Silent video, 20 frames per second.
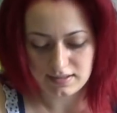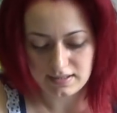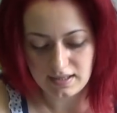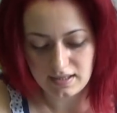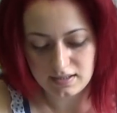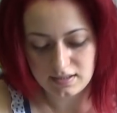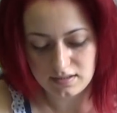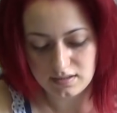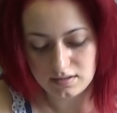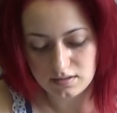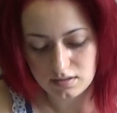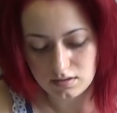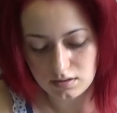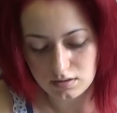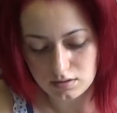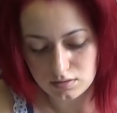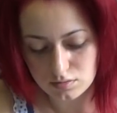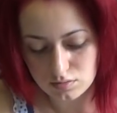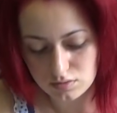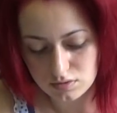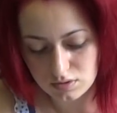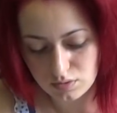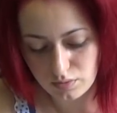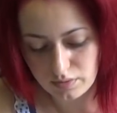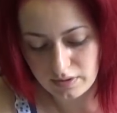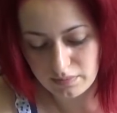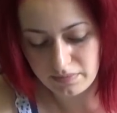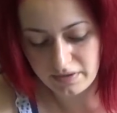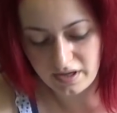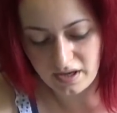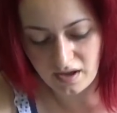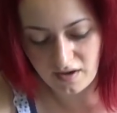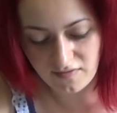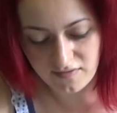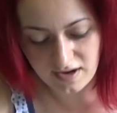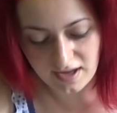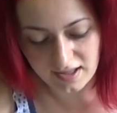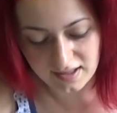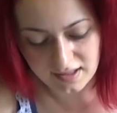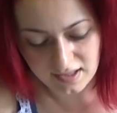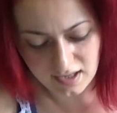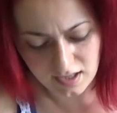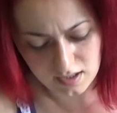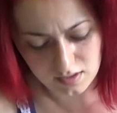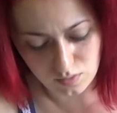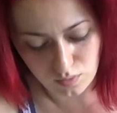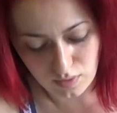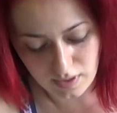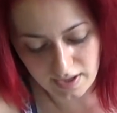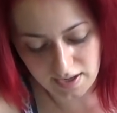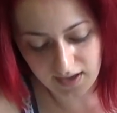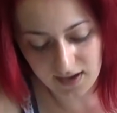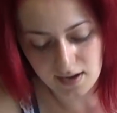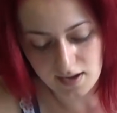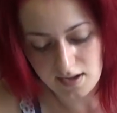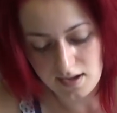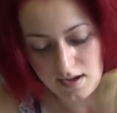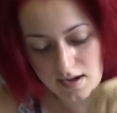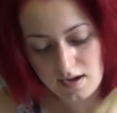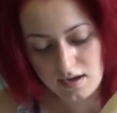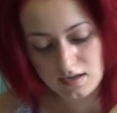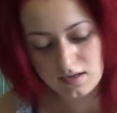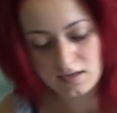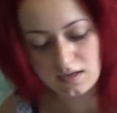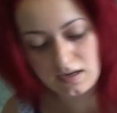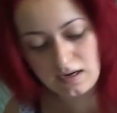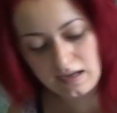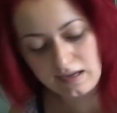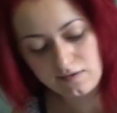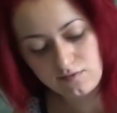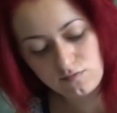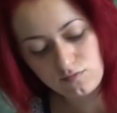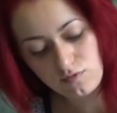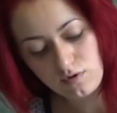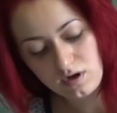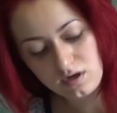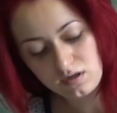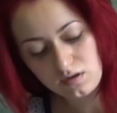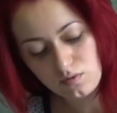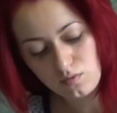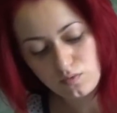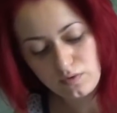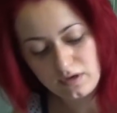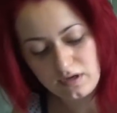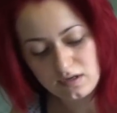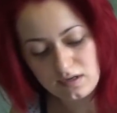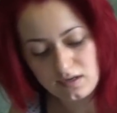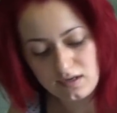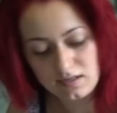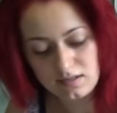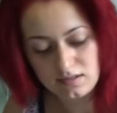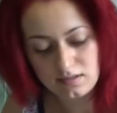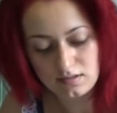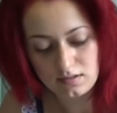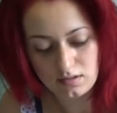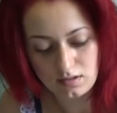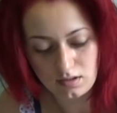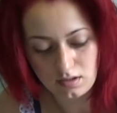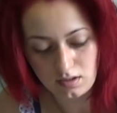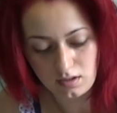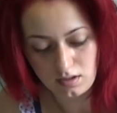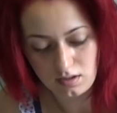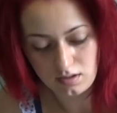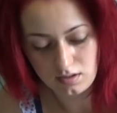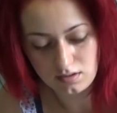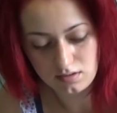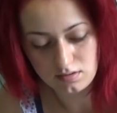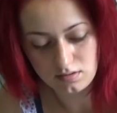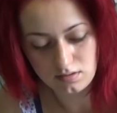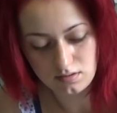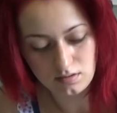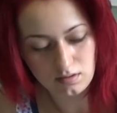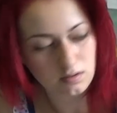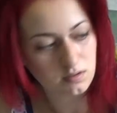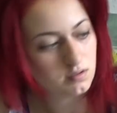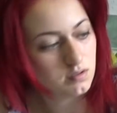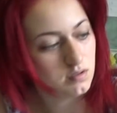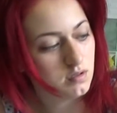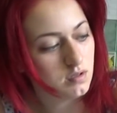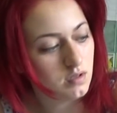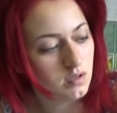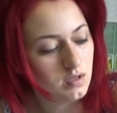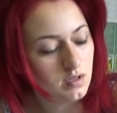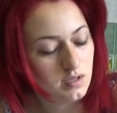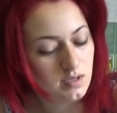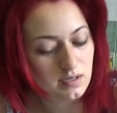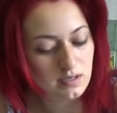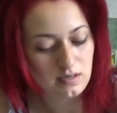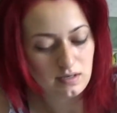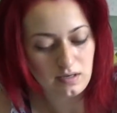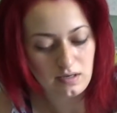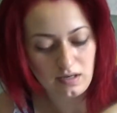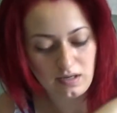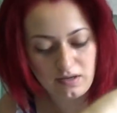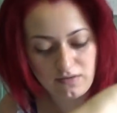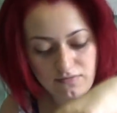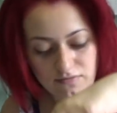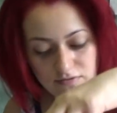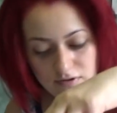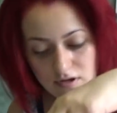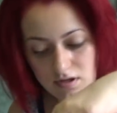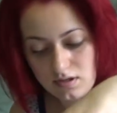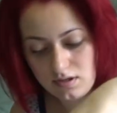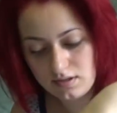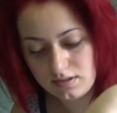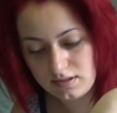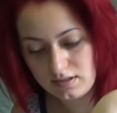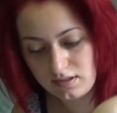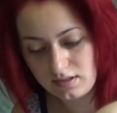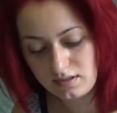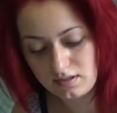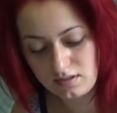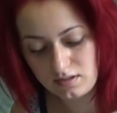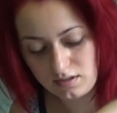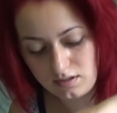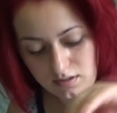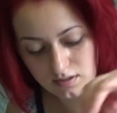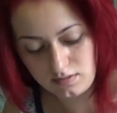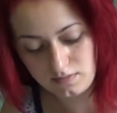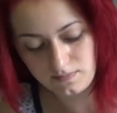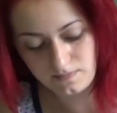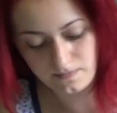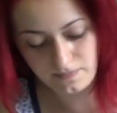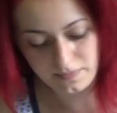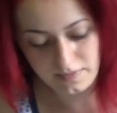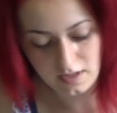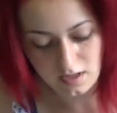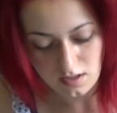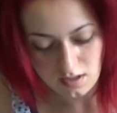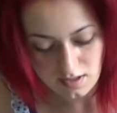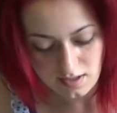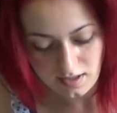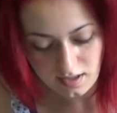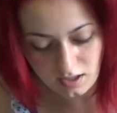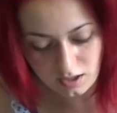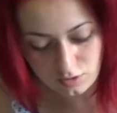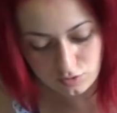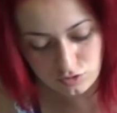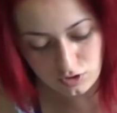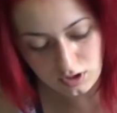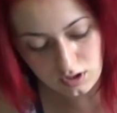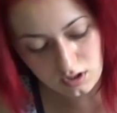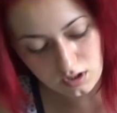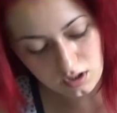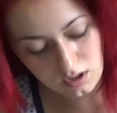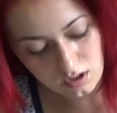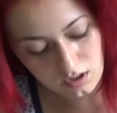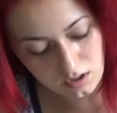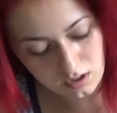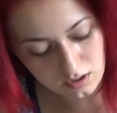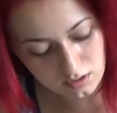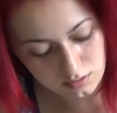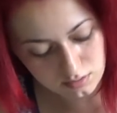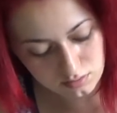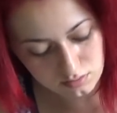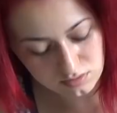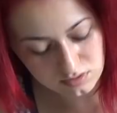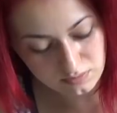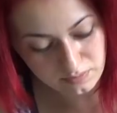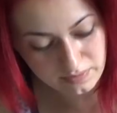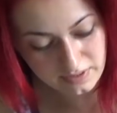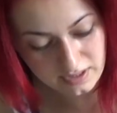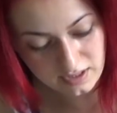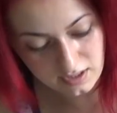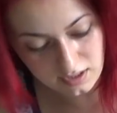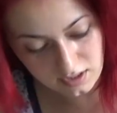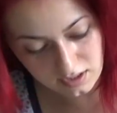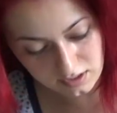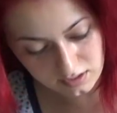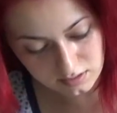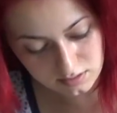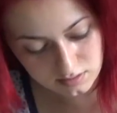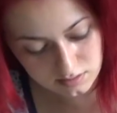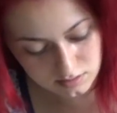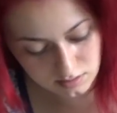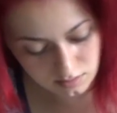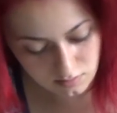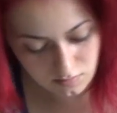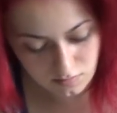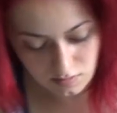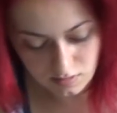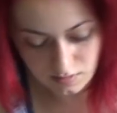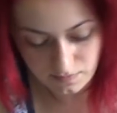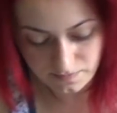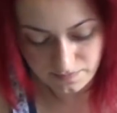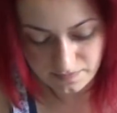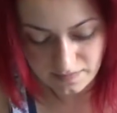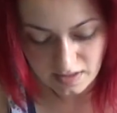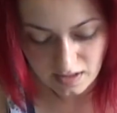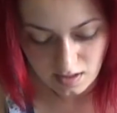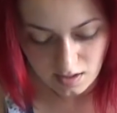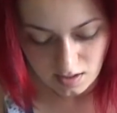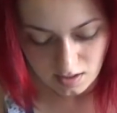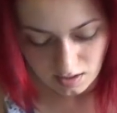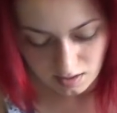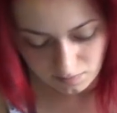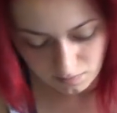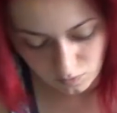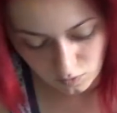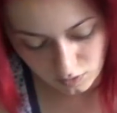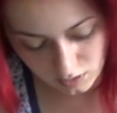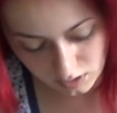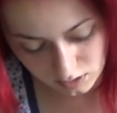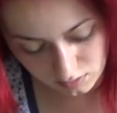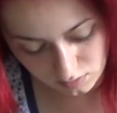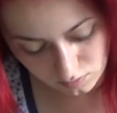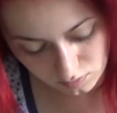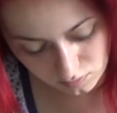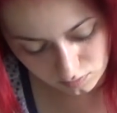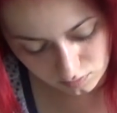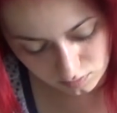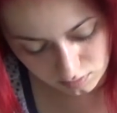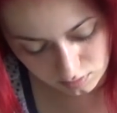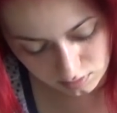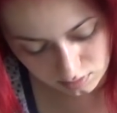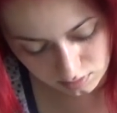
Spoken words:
dead root will behave like that, while an alive one will not leave the actual root behind. So I'm going to